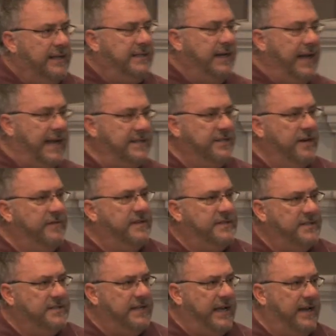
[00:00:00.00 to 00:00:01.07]
the last service
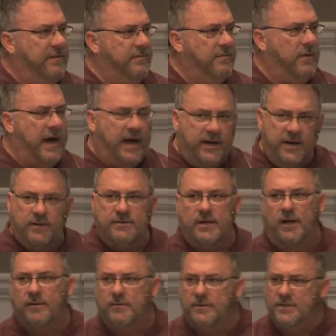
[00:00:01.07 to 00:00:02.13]
and said, why are you
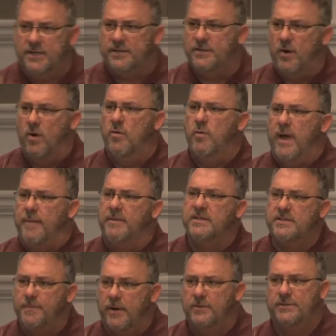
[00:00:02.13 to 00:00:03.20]
talking, is this old women
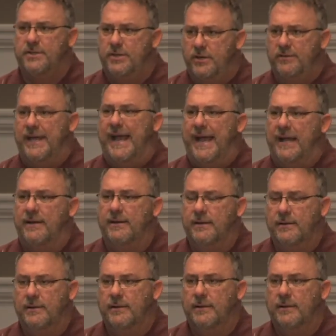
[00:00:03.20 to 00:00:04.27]
supposed to do that?
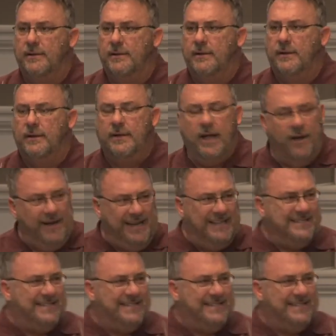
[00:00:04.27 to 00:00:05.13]
No, he didn't